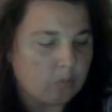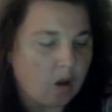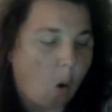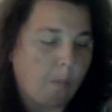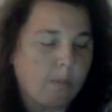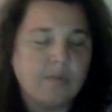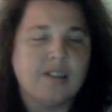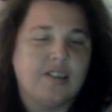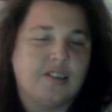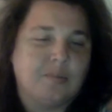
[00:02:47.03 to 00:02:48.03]
Oh,
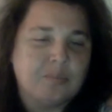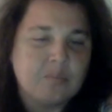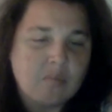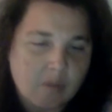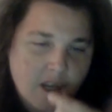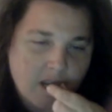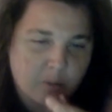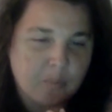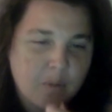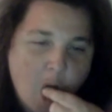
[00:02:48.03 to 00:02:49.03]
hang
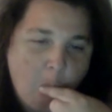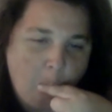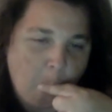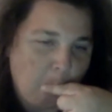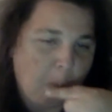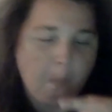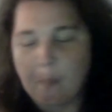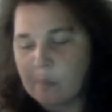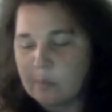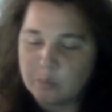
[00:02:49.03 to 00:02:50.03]
on. Mm
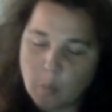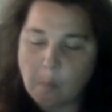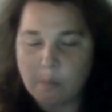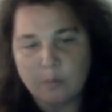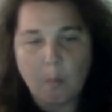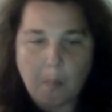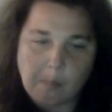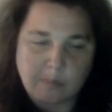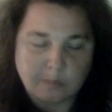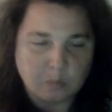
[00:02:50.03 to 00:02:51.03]
-mm -mm
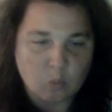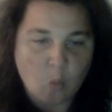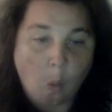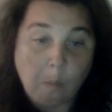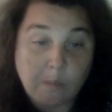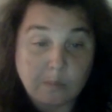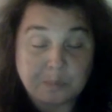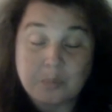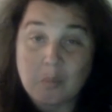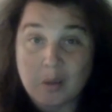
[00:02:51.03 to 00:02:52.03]
-mm -mm.
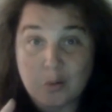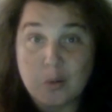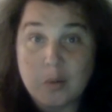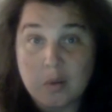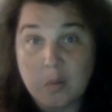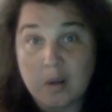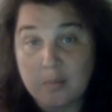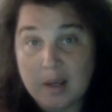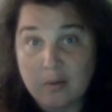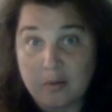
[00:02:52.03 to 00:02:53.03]
Talking with
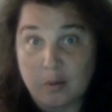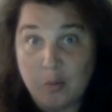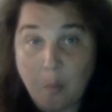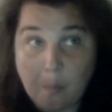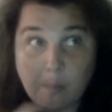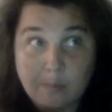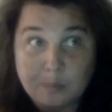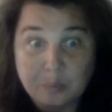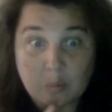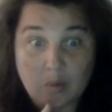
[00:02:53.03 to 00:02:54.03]
one mouthful
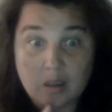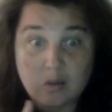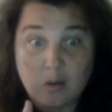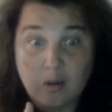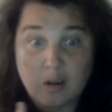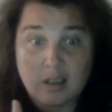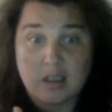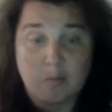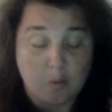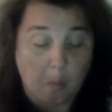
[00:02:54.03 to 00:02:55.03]
is not
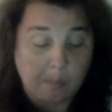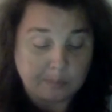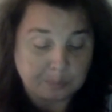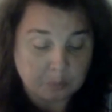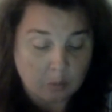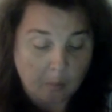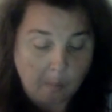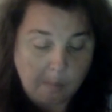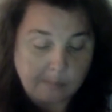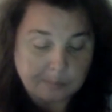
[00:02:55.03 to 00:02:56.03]
acceptable.
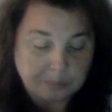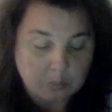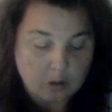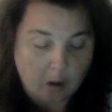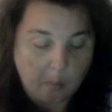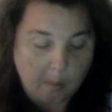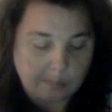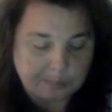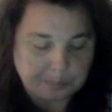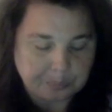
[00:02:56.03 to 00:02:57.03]
So
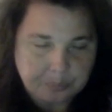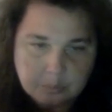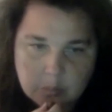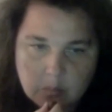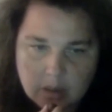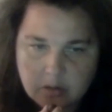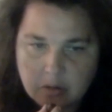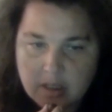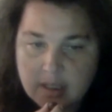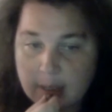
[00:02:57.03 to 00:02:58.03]
um, let's
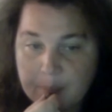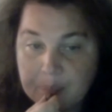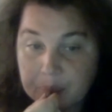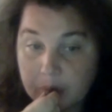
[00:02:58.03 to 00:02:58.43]
try this again.